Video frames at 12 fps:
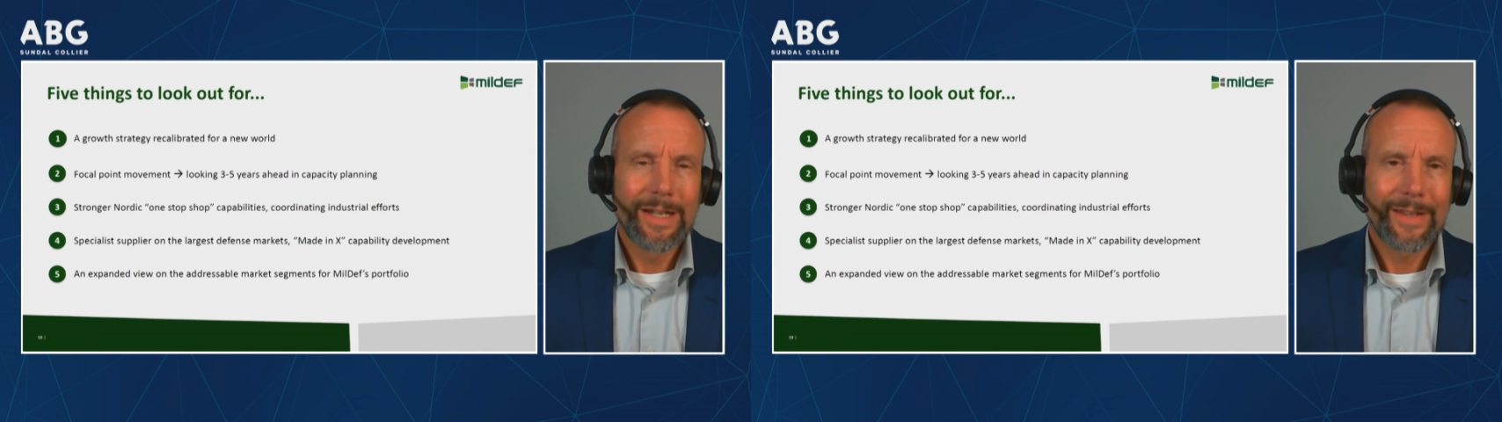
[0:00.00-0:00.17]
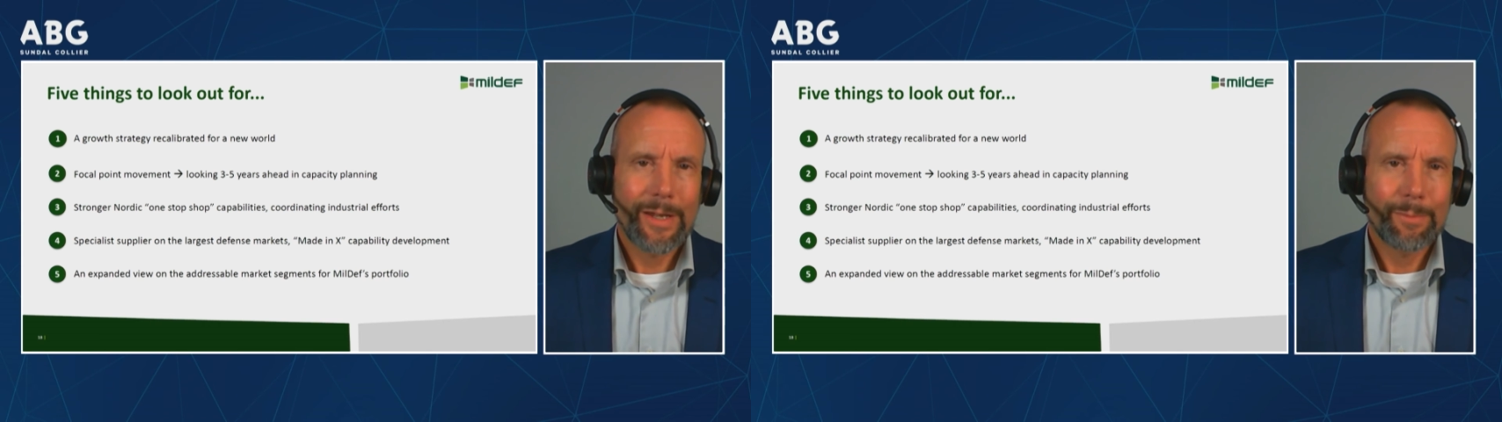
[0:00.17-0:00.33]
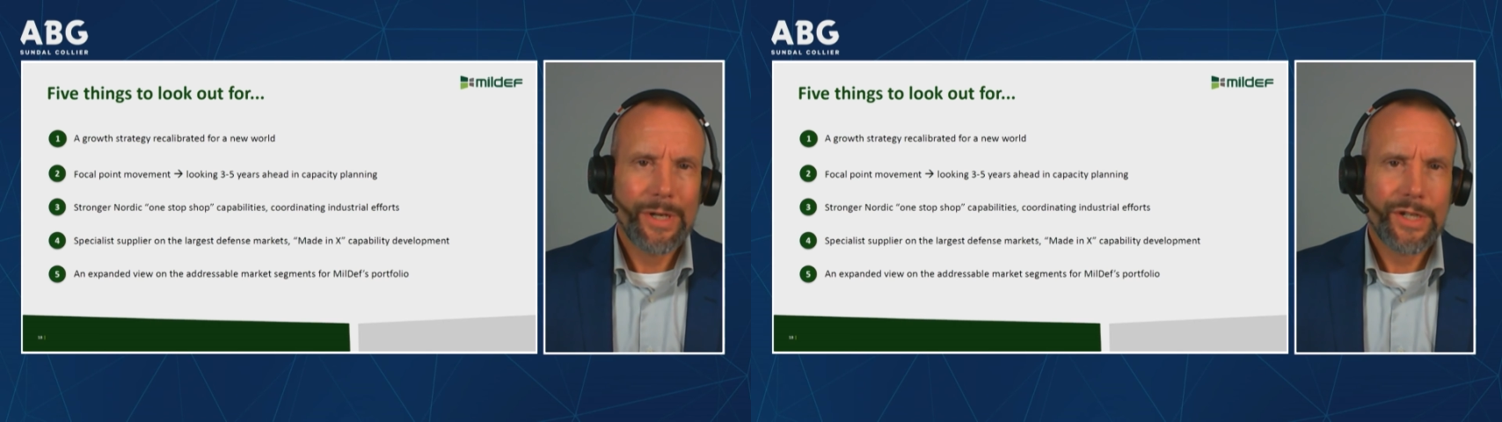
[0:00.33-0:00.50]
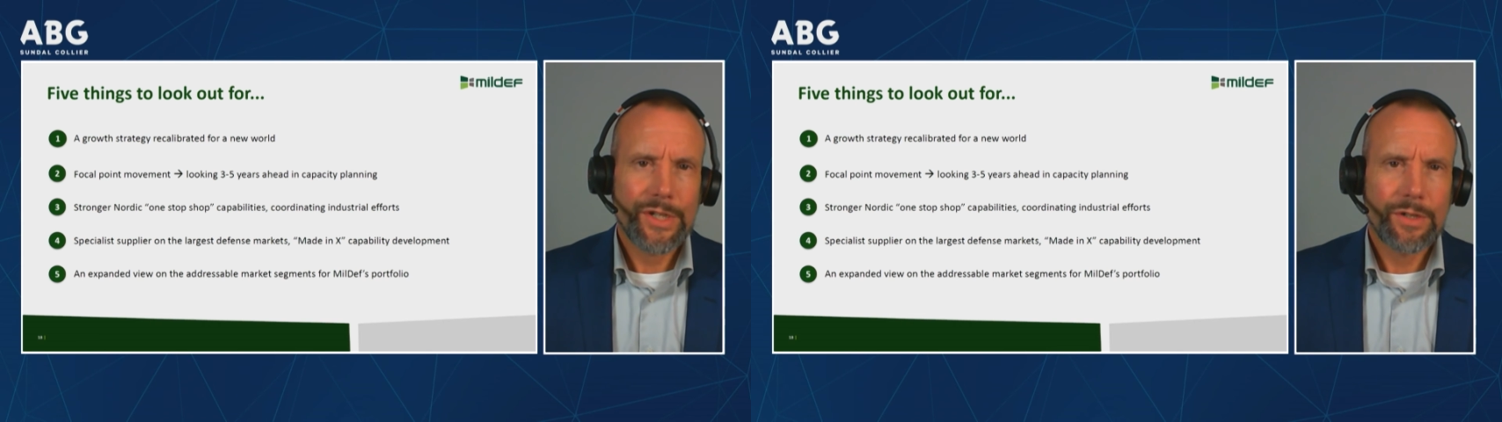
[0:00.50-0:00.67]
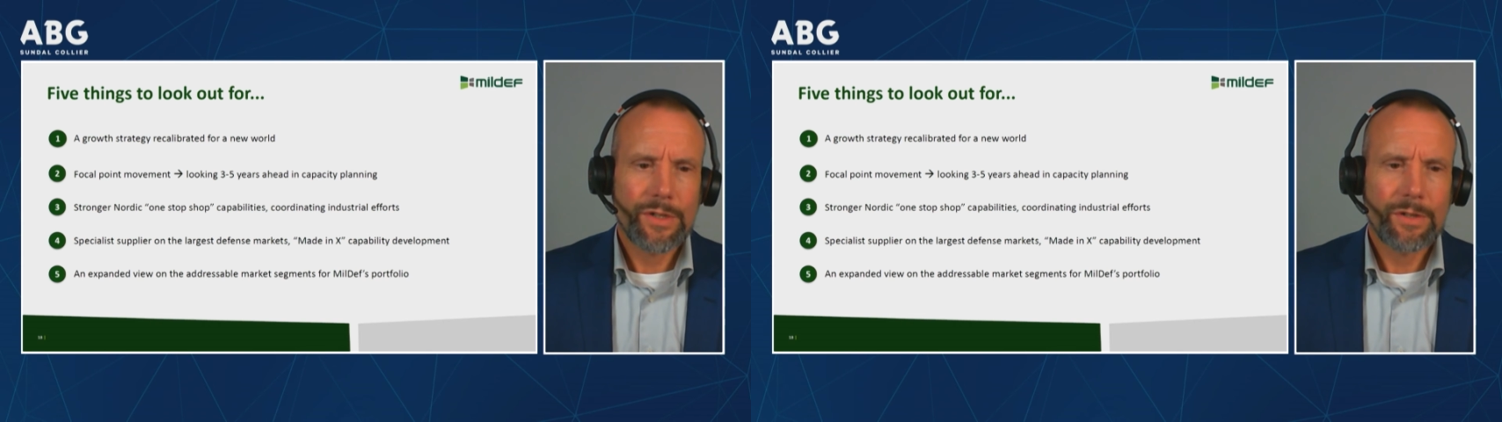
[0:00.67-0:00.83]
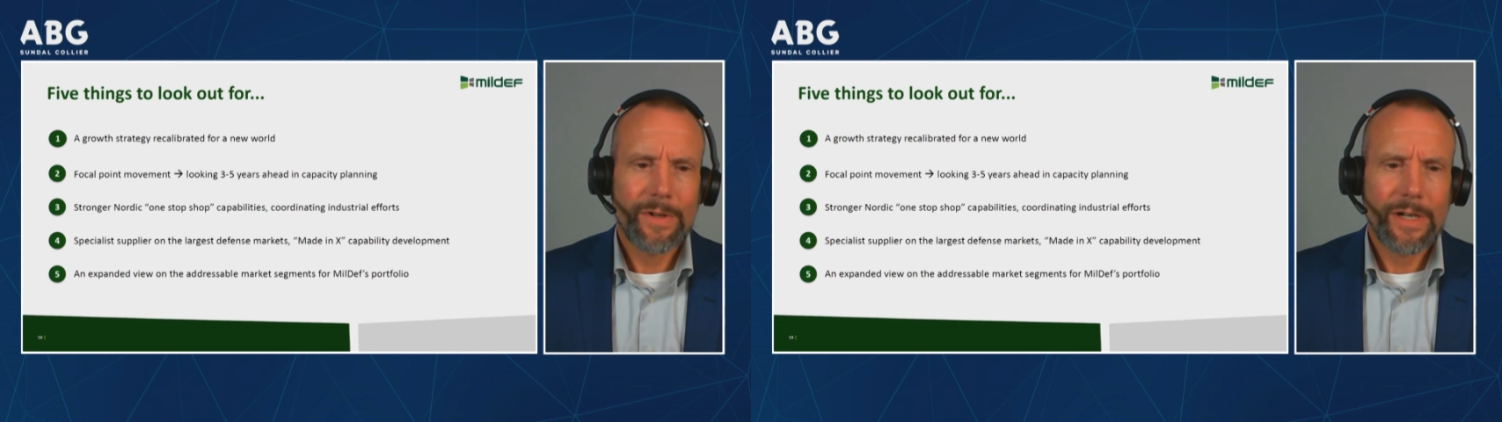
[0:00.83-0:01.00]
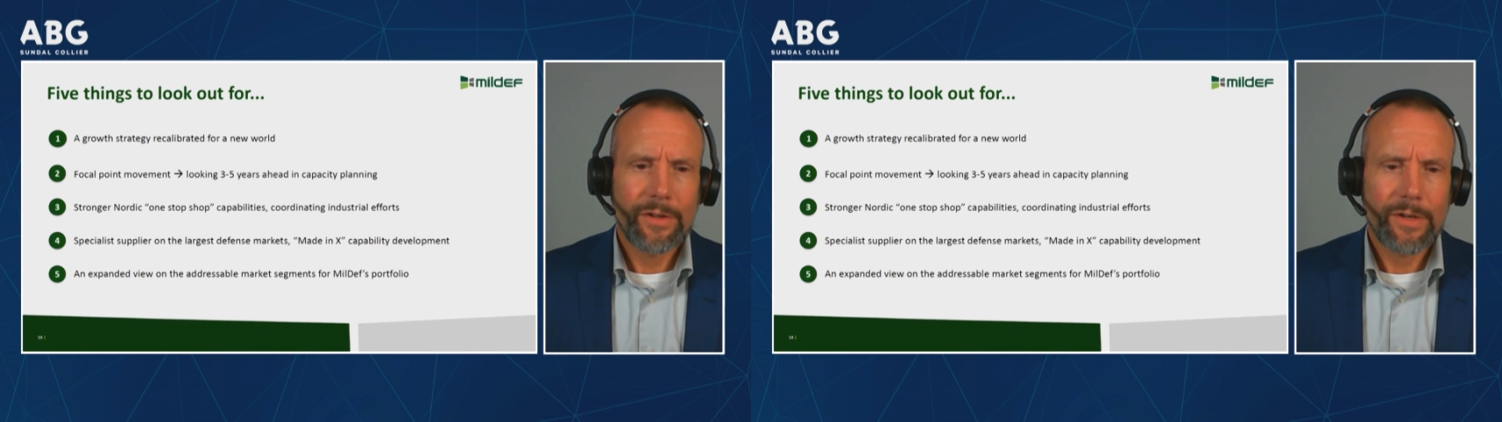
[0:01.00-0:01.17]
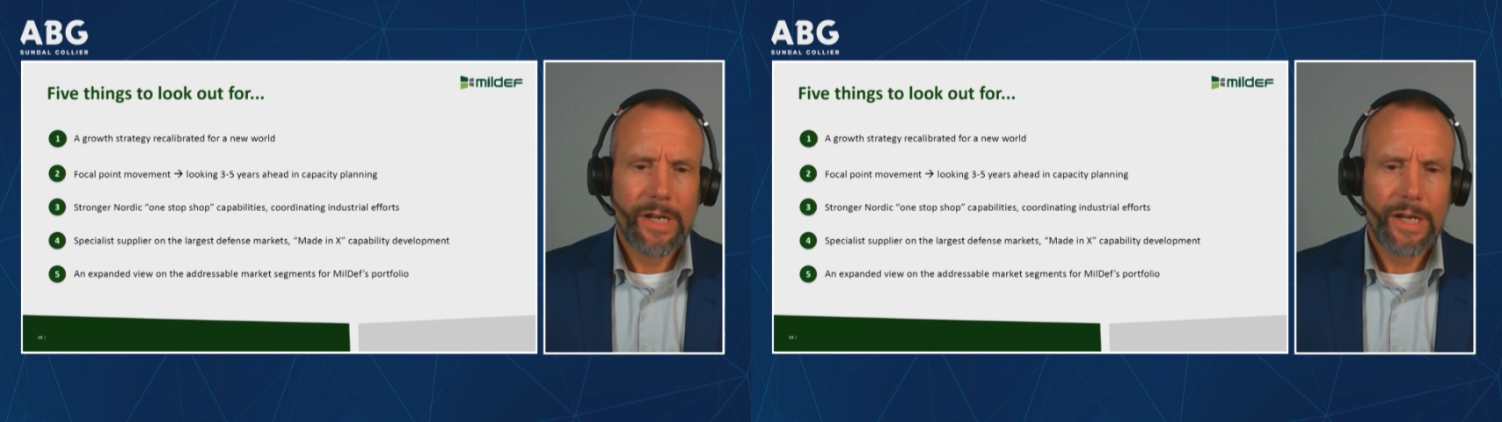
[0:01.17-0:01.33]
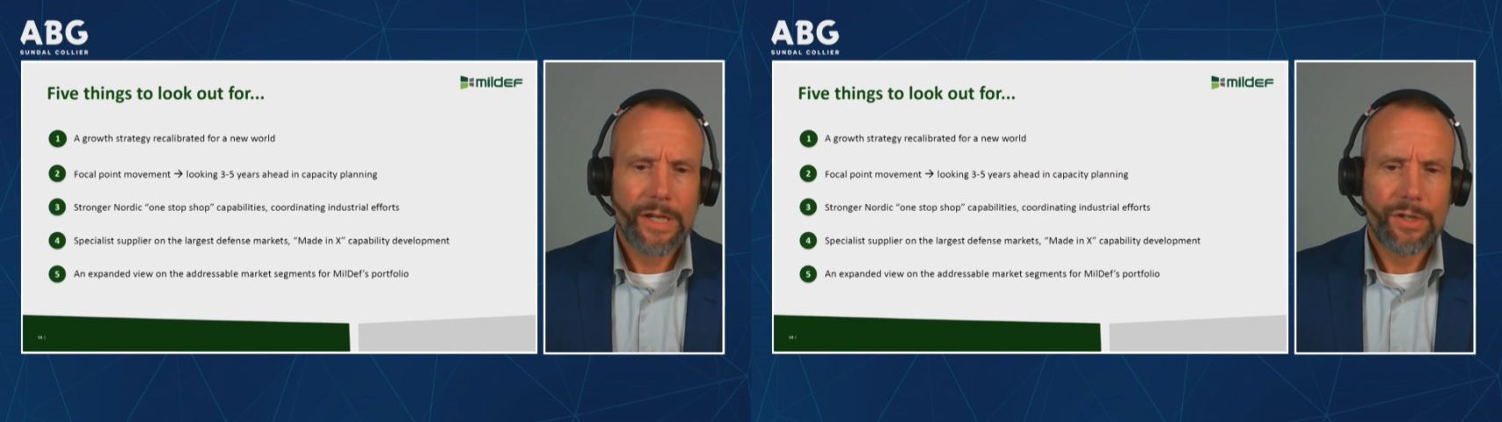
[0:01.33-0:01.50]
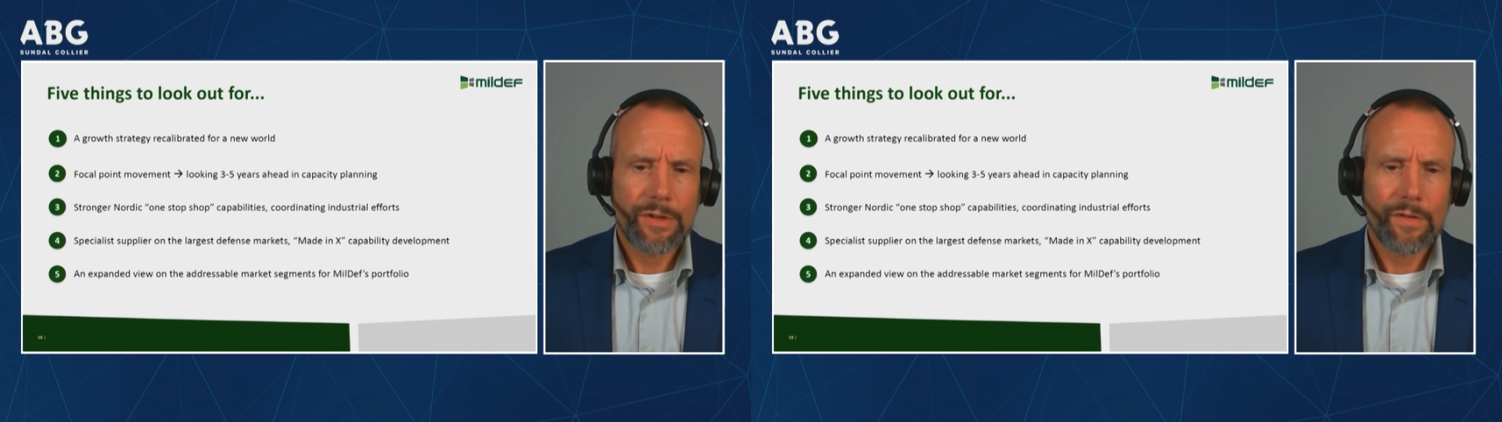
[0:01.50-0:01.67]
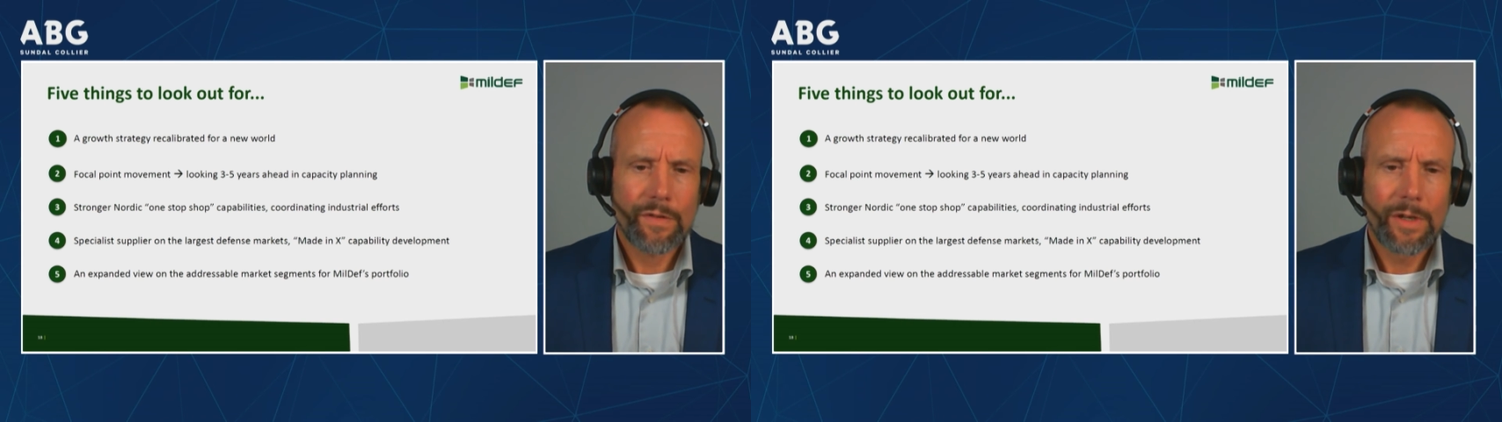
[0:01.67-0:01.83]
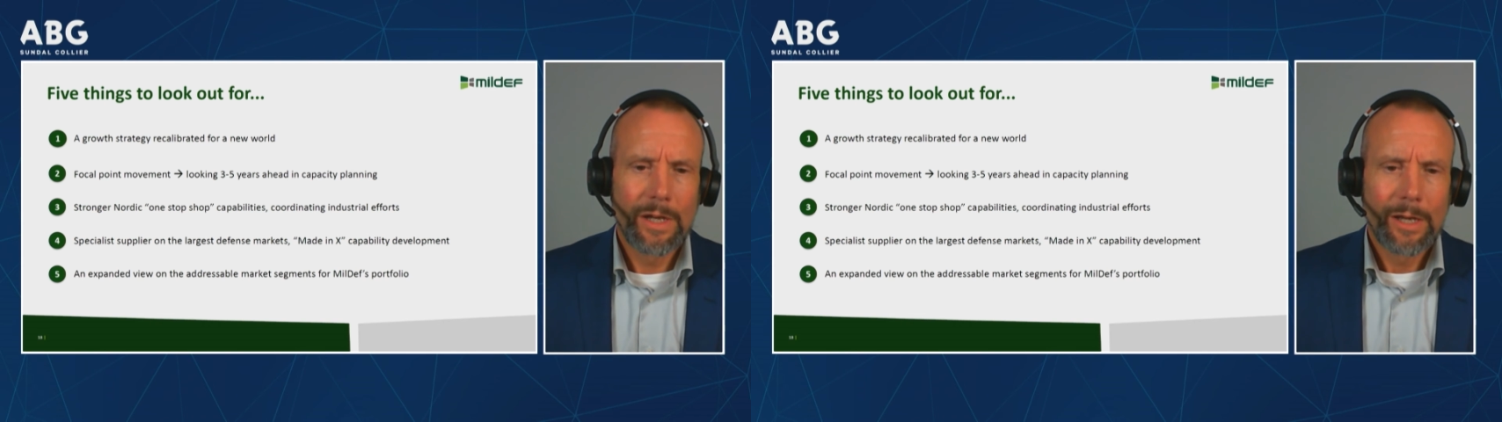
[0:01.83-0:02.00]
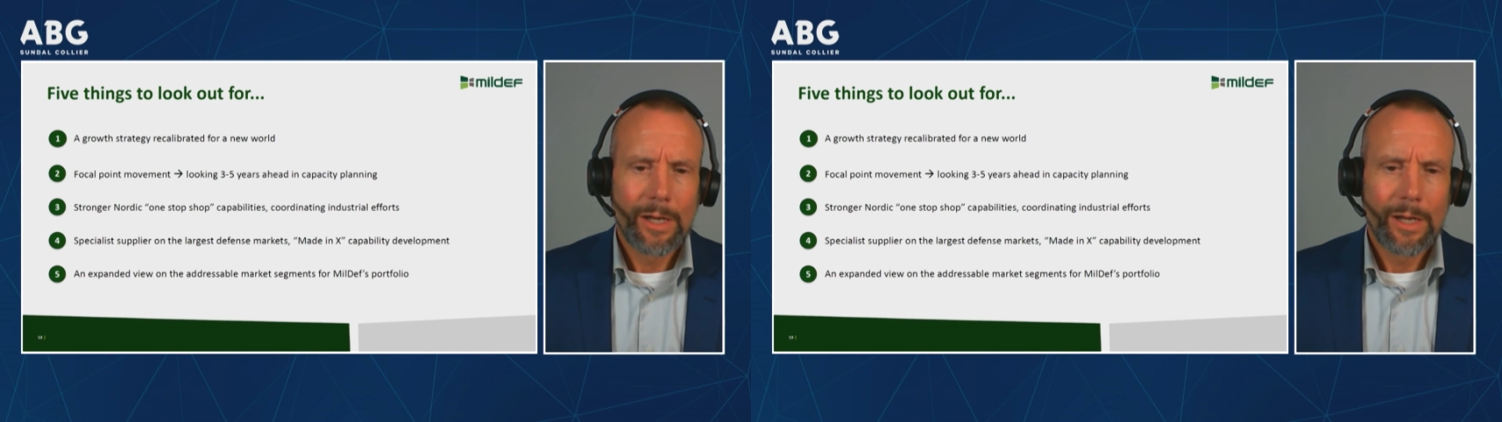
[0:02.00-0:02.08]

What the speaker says: the ambitions of other nations,